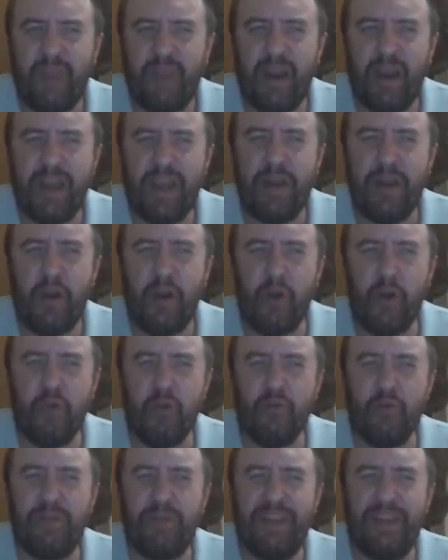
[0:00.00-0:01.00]
I
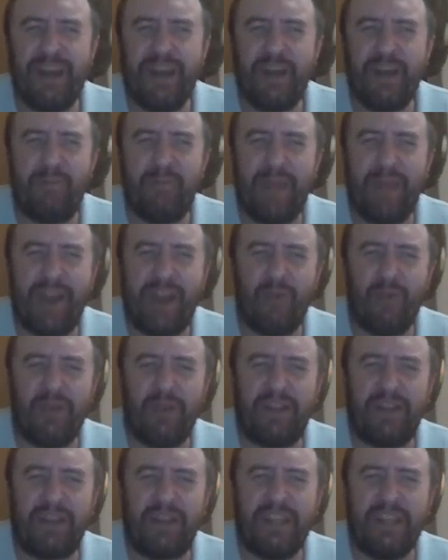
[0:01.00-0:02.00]
heard that
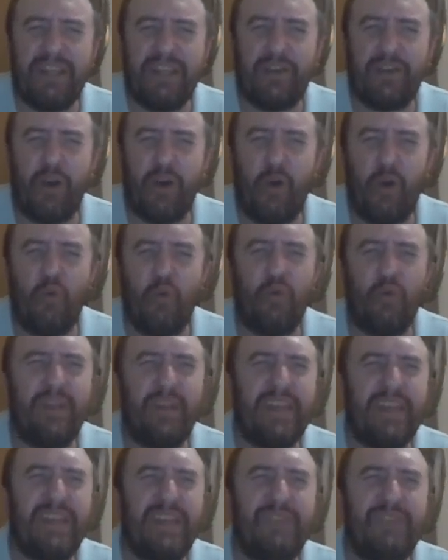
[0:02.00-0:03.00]
apparently
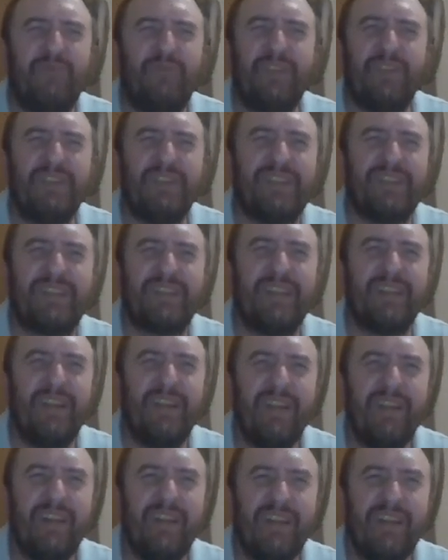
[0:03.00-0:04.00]
Cody was
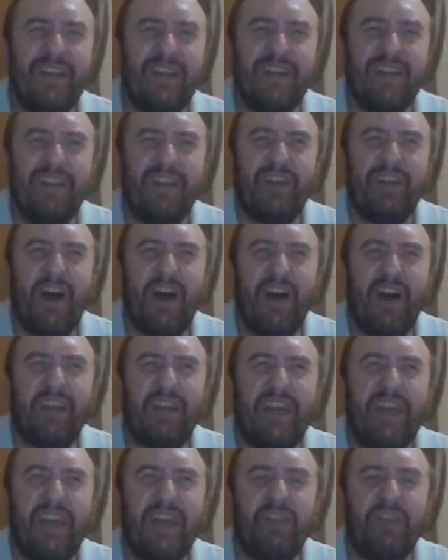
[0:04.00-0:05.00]

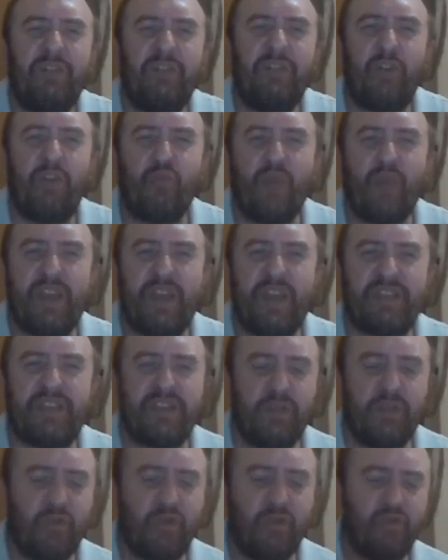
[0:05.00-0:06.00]
talking to
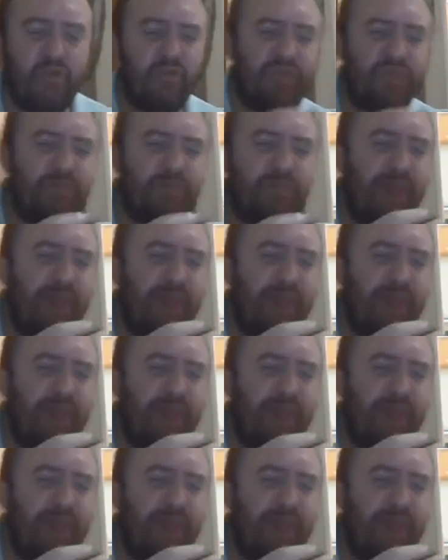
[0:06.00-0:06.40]
wrestlers